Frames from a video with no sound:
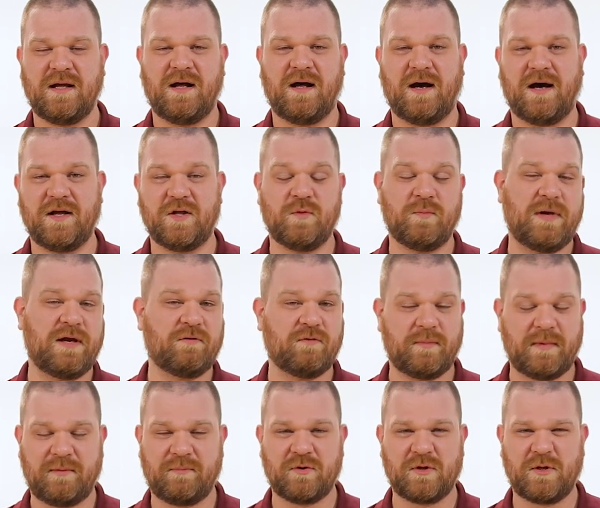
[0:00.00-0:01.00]
Uh, you may
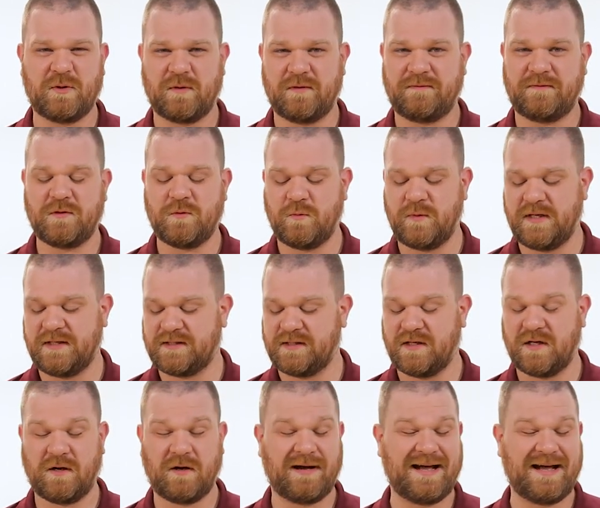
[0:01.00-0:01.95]
remember there were a few weeks ago,